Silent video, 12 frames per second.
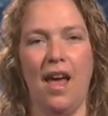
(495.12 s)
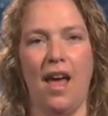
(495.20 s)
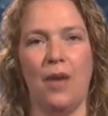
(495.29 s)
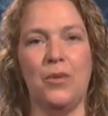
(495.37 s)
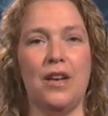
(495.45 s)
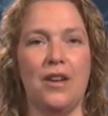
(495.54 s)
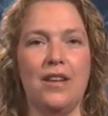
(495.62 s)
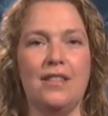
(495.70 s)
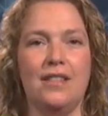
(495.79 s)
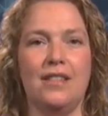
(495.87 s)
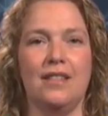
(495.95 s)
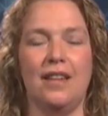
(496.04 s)
And what it
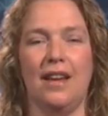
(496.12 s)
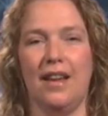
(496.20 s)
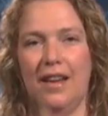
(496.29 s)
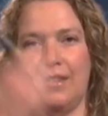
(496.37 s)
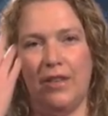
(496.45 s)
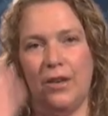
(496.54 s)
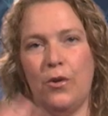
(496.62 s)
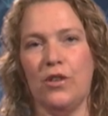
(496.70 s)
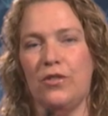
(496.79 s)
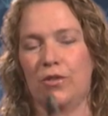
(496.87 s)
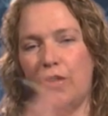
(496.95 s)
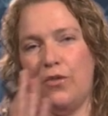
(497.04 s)
does, it
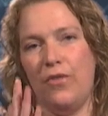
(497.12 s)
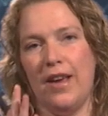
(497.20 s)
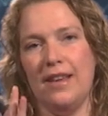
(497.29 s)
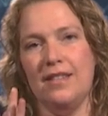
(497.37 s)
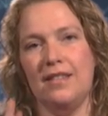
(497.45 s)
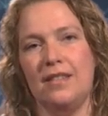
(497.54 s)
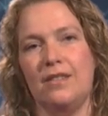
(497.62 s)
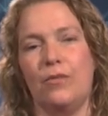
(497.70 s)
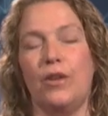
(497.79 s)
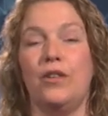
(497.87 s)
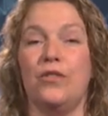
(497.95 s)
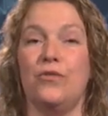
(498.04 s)
records your face.
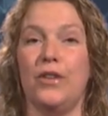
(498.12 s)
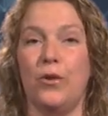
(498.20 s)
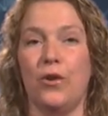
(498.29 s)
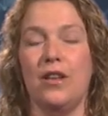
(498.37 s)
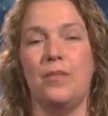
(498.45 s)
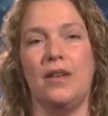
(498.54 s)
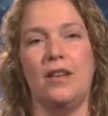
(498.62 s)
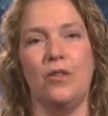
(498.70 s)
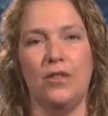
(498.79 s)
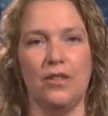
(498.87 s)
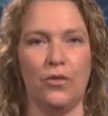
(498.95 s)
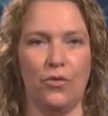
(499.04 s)
Well, it doesn't record it, but it
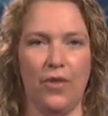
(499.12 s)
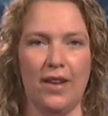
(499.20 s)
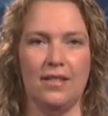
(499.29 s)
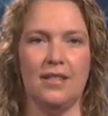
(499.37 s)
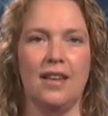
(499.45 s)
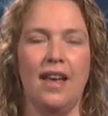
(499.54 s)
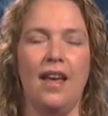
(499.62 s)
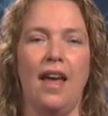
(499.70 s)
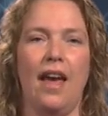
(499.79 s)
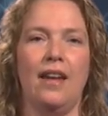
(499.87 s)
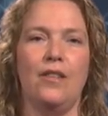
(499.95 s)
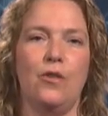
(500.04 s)
looks at your face.
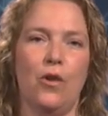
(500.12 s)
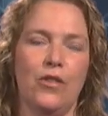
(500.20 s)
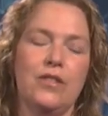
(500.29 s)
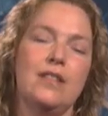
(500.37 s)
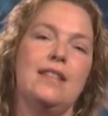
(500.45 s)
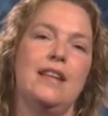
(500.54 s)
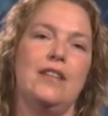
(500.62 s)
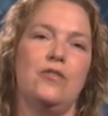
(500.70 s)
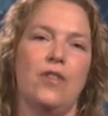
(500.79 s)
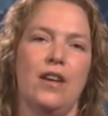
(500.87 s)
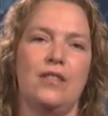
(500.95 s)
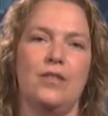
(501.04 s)
And it constantly
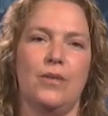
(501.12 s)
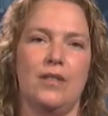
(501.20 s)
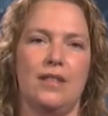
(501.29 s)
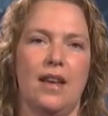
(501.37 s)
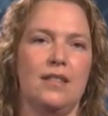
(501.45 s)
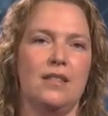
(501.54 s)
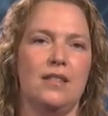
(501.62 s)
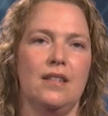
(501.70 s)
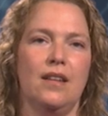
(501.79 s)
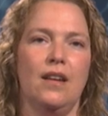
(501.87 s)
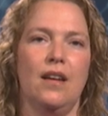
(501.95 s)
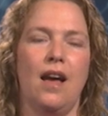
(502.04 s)
tries to assess
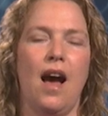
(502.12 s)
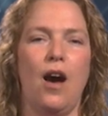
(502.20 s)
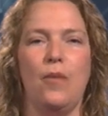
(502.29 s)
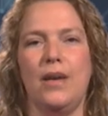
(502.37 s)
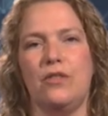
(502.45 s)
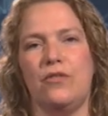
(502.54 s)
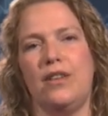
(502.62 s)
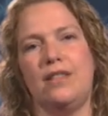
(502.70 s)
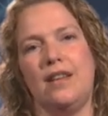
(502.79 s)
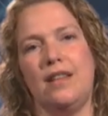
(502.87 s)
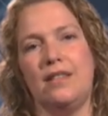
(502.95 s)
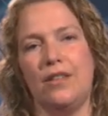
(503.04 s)
how big the
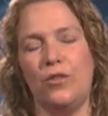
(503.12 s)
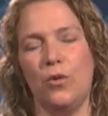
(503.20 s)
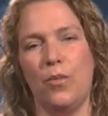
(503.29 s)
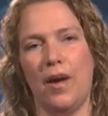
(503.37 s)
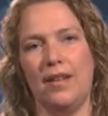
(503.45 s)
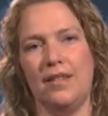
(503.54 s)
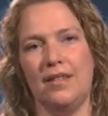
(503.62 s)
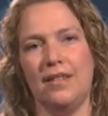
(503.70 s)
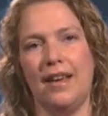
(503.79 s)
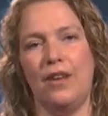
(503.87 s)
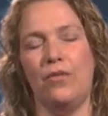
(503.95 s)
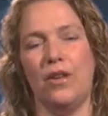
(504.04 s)
risk is that you might
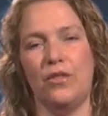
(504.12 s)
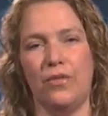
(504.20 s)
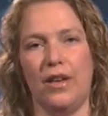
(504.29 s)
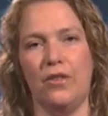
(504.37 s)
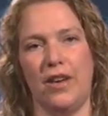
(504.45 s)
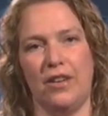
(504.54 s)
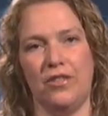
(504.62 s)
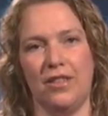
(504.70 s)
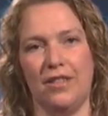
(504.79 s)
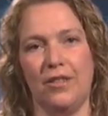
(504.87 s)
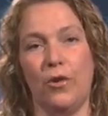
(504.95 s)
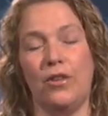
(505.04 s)
get a vasovagal
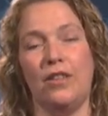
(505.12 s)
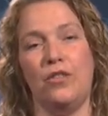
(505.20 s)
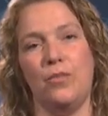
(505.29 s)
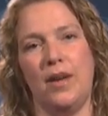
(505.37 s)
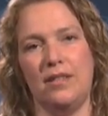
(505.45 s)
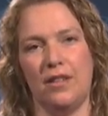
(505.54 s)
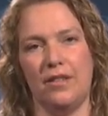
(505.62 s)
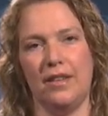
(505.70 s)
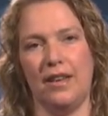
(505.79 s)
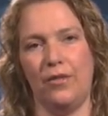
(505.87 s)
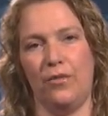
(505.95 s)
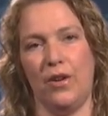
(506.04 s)
reaction or that you might start to
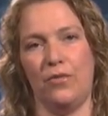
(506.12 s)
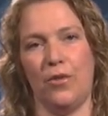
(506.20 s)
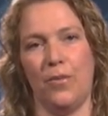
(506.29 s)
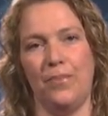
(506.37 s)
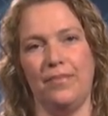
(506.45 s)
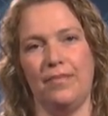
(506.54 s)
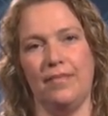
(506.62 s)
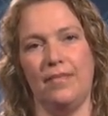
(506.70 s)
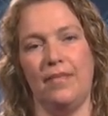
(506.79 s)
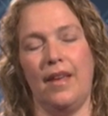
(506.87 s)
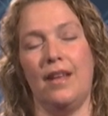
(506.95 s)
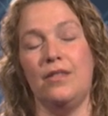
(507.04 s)
get fearful.
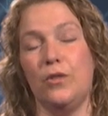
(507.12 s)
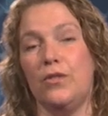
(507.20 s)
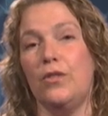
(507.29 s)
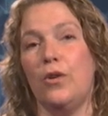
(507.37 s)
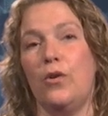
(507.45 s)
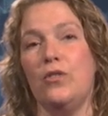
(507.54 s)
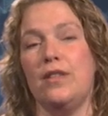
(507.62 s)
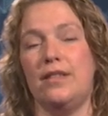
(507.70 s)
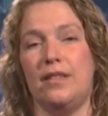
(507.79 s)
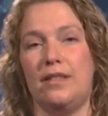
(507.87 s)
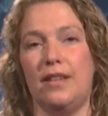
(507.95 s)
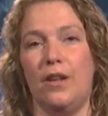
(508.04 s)
And it's good to know this
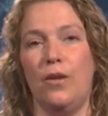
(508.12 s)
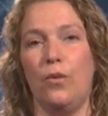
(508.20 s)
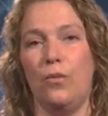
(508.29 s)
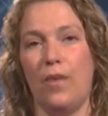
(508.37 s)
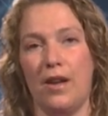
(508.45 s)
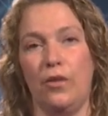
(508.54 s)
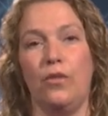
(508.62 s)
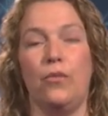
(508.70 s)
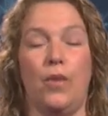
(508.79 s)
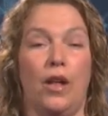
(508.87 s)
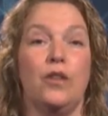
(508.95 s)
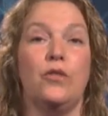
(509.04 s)
is still while,
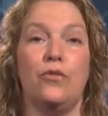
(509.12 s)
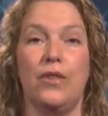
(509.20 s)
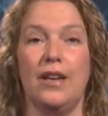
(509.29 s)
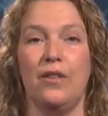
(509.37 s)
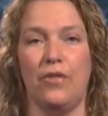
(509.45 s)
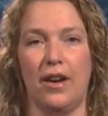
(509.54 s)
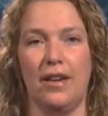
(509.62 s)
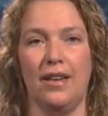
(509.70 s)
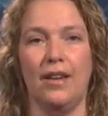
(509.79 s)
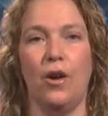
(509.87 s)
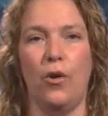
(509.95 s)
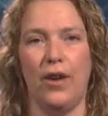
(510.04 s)
while you're feeling
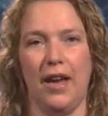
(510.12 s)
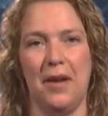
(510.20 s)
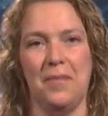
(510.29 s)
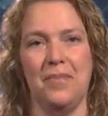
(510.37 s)
fairly okay.